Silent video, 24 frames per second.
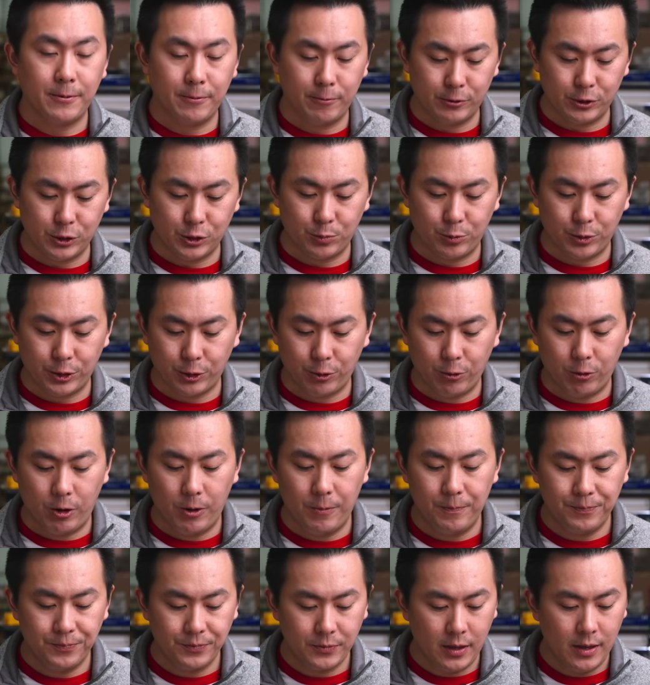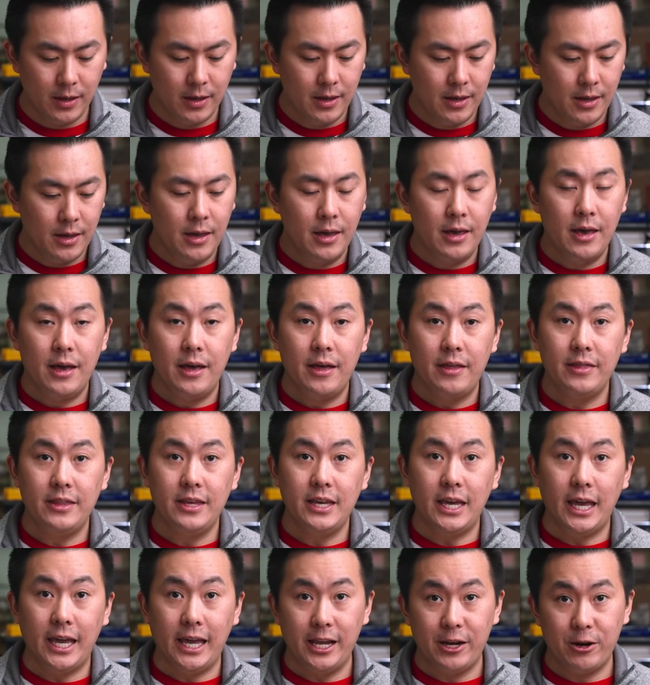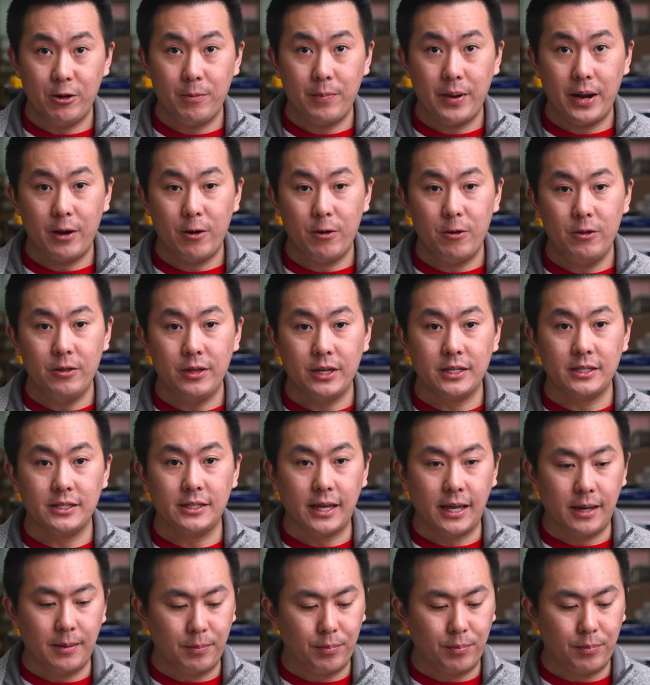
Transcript: which is pretty cool. The inner barrel is a